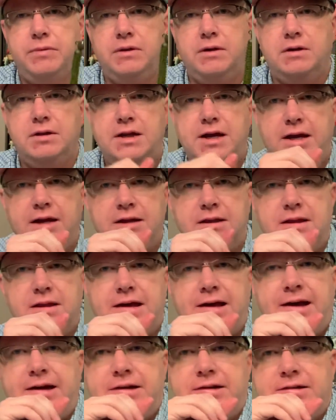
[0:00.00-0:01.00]
like
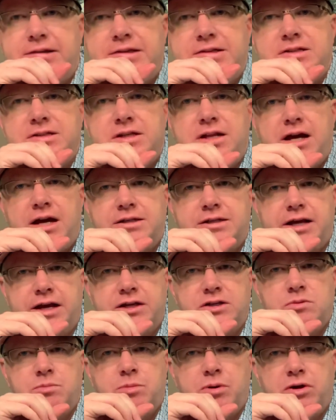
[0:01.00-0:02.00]
that. It's not
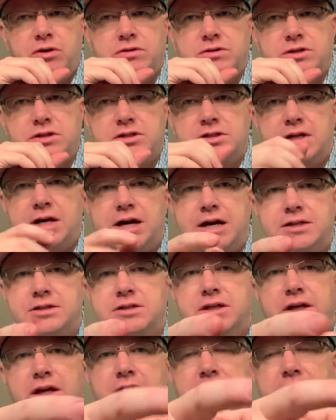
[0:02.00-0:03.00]
text pose, it's not
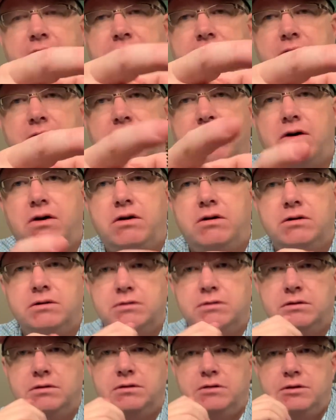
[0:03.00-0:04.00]
sticking out at all.
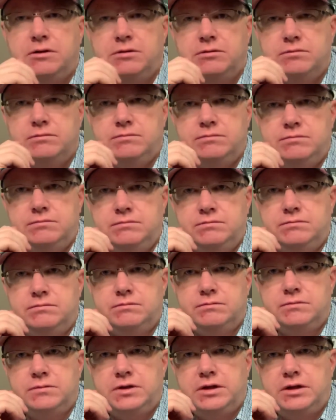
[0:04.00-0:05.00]

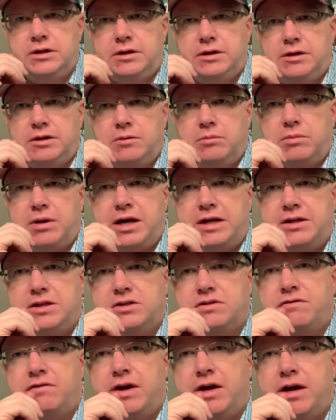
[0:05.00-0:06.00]
But I
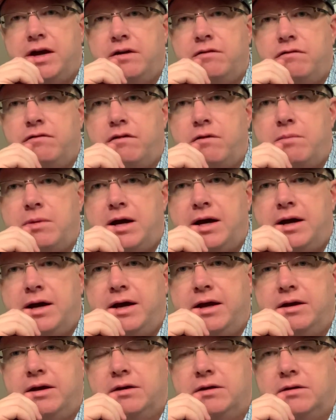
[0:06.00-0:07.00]
just find for
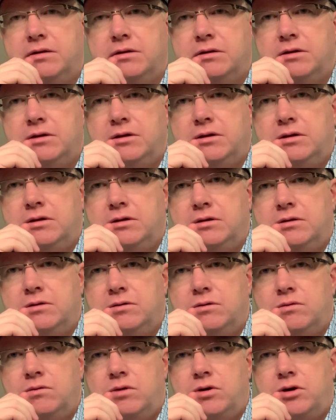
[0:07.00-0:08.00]
my
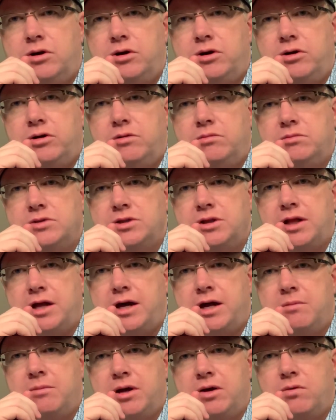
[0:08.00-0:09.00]
worms, a
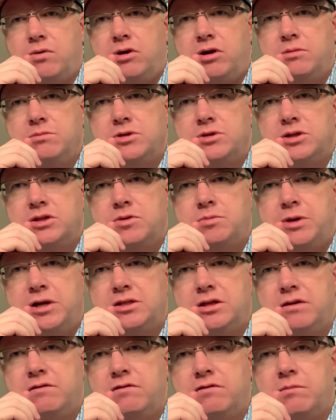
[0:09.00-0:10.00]
lot of my worms, and
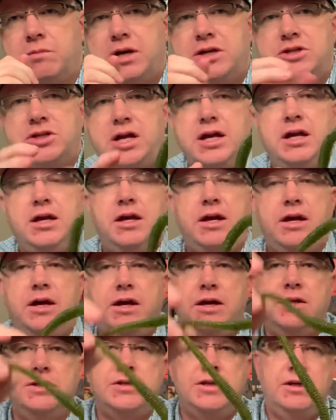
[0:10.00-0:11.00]
especially for my shaky
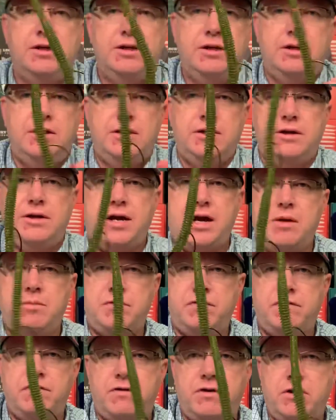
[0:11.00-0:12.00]
heads, I
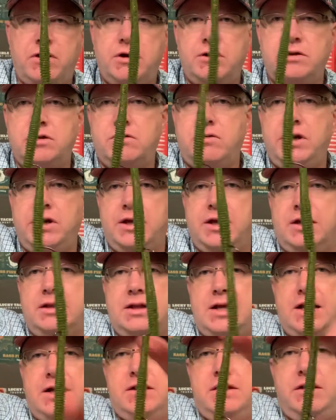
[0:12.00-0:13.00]
prefer to rig it
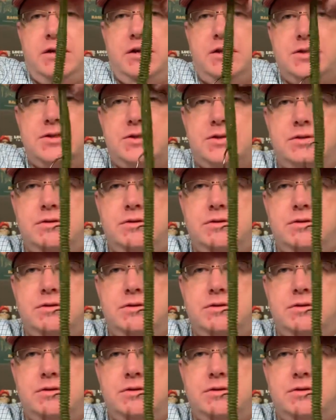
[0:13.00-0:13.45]
like this,